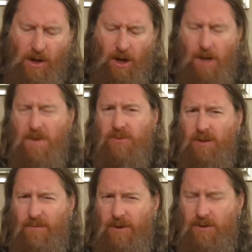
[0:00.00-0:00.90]
Almost
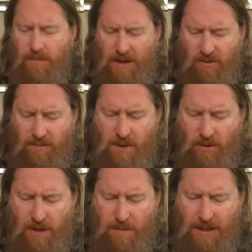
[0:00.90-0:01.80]
on the verge of being
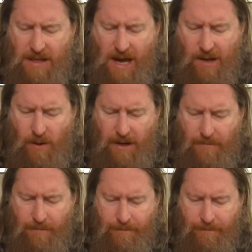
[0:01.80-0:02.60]
smoky, but not quite.